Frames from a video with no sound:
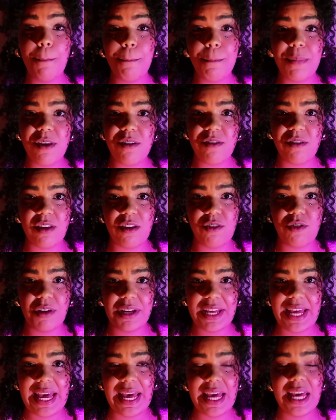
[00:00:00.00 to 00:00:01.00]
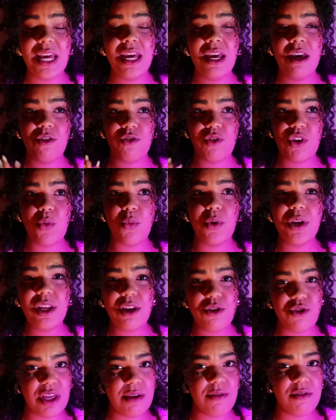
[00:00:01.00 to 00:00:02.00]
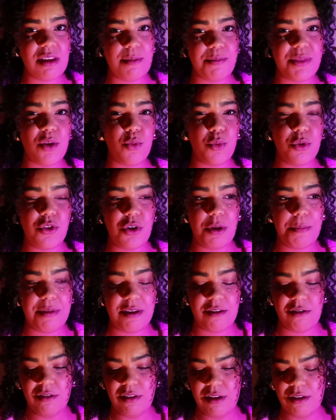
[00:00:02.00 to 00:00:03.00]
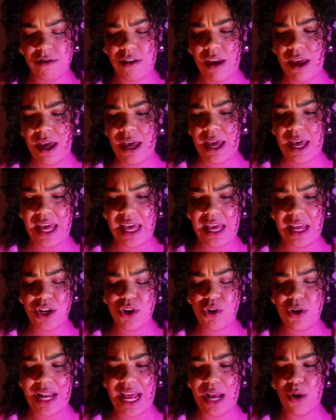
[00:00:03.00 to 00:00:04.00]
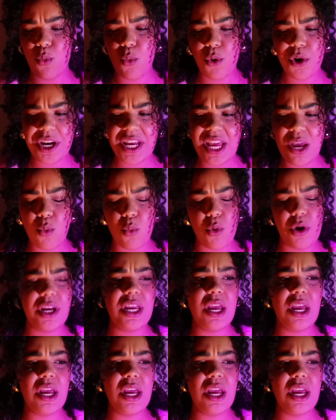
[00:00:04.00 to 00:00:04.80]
business. Okay, so you want to achieve something with your business, and you're like working,